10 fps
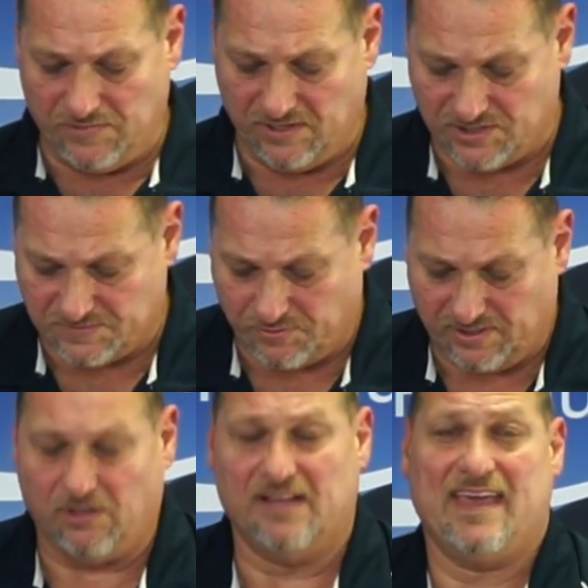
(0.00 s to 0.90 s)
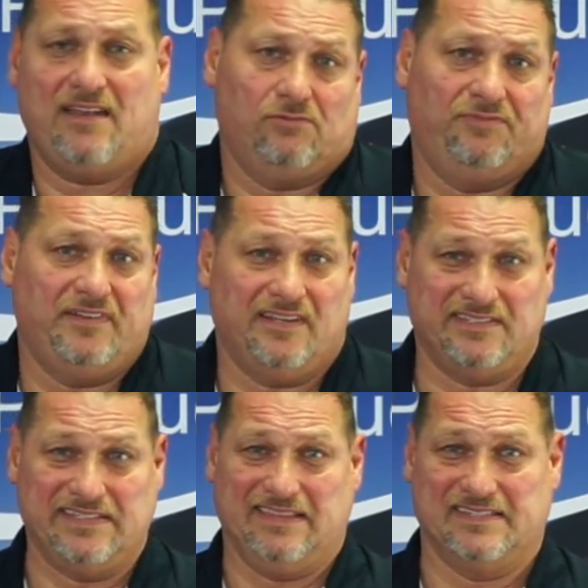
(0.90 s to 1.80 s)
you can just put it like that and it'll fit
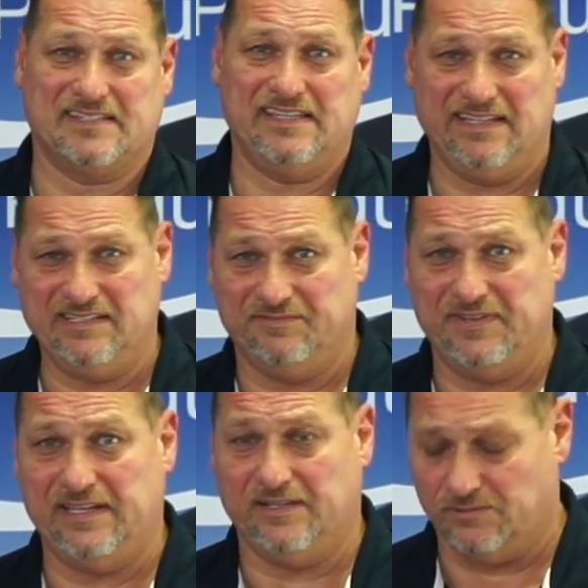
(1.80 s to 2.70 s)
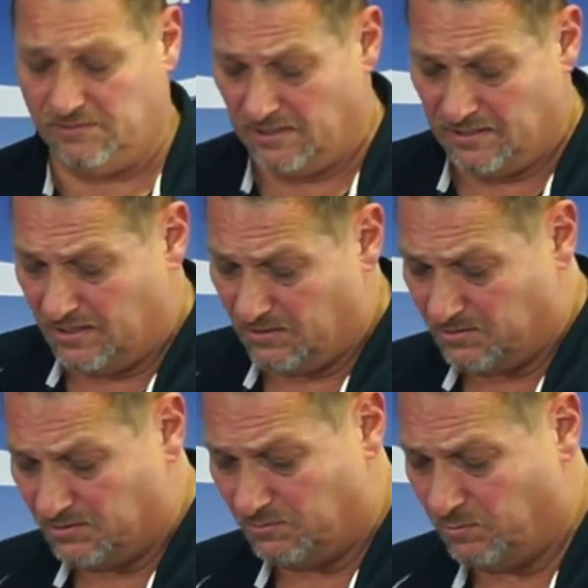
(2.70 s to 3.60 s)
underneath a seat in your vehicle or